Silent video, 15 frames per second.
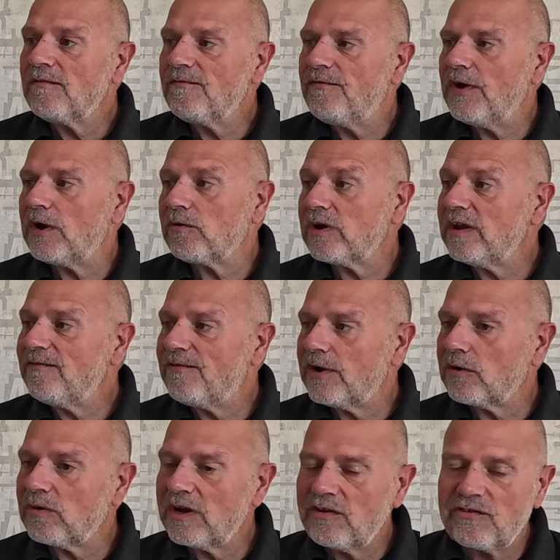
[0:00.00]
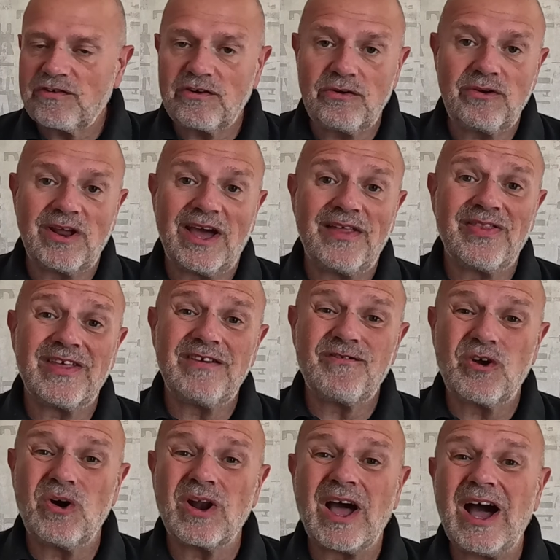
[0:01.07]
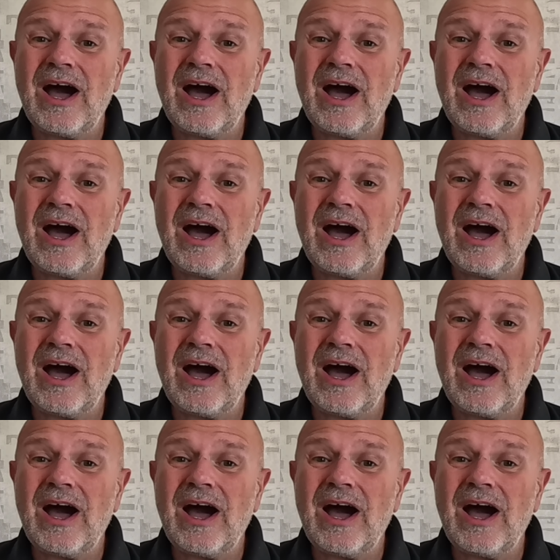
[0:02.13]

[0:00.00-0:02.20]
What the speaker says: very, very soon, and they've got